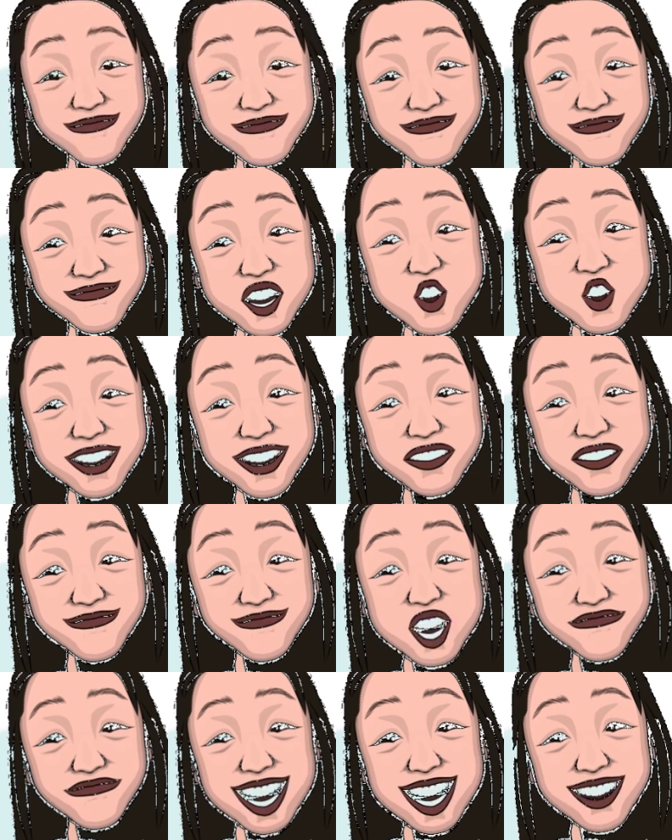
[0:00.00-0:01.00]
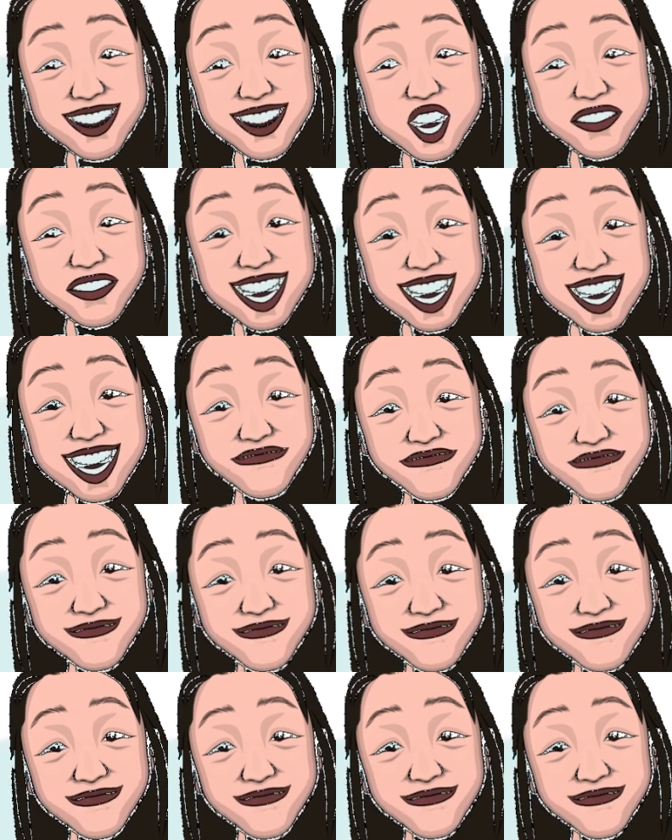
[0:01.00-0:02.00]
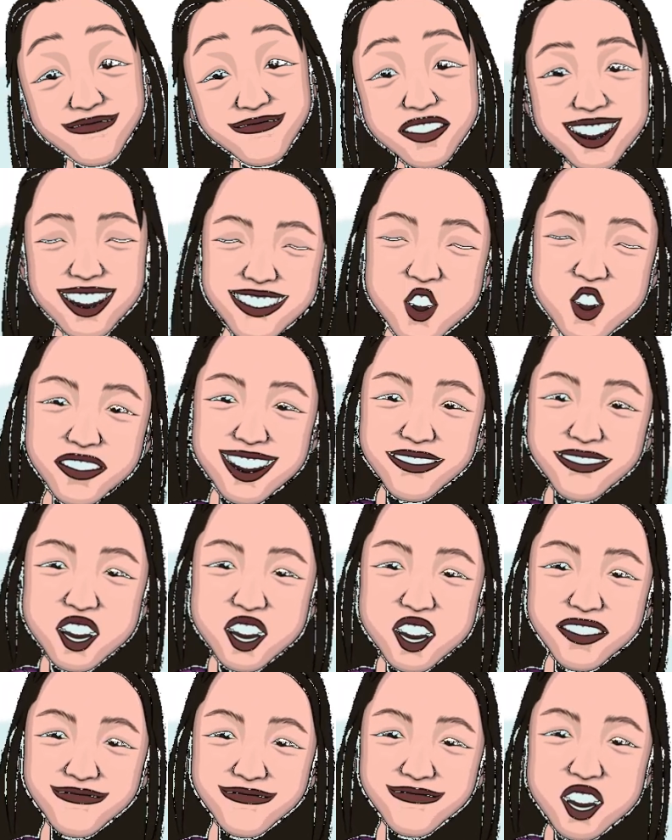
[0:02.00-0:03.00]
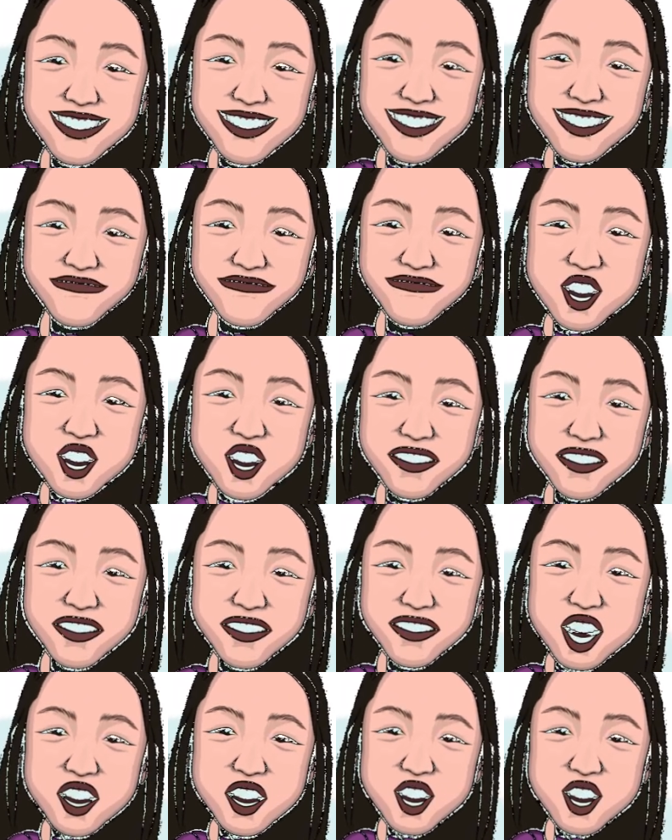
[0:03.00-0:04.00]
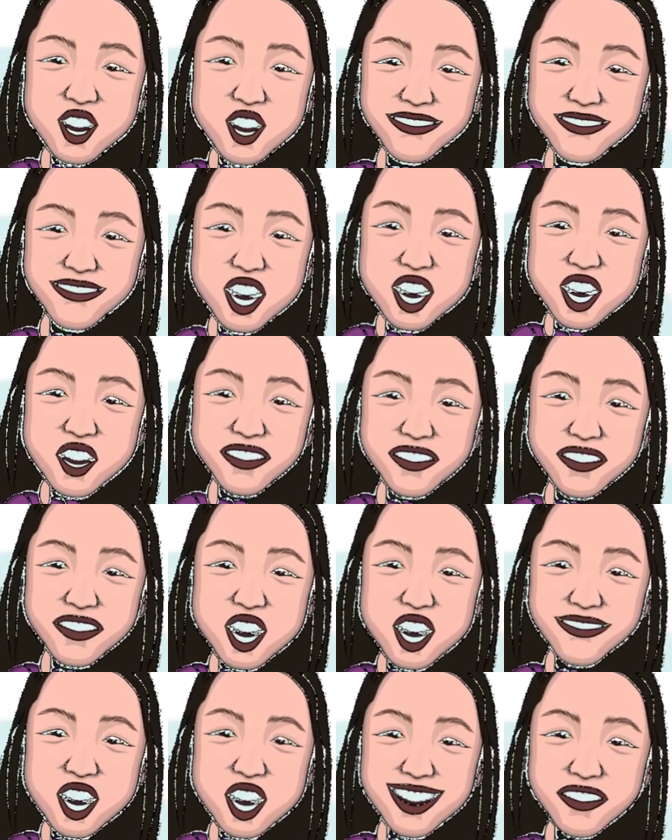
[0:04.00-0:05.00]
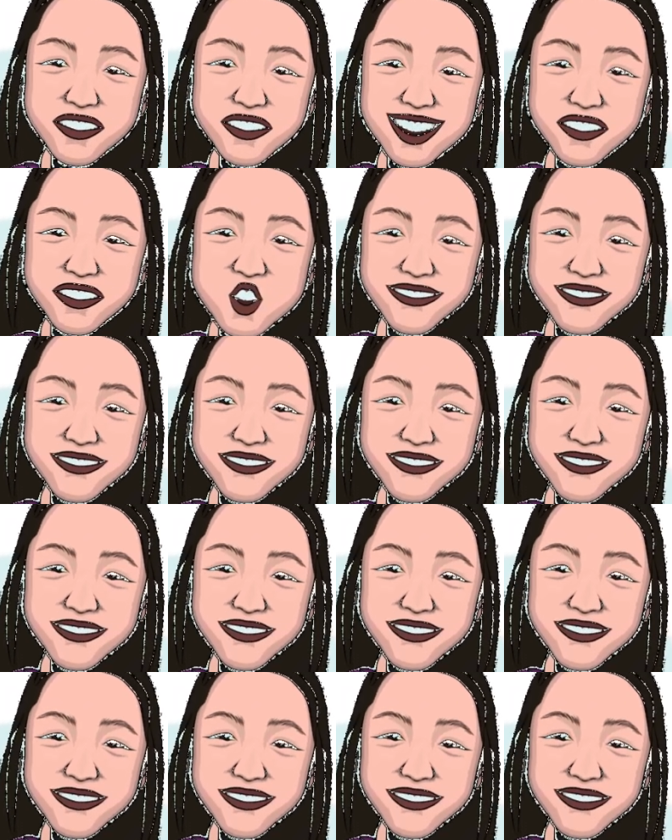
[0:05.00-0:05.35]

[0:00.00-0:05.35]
Rules remain the same. Can you convert 3.047 into a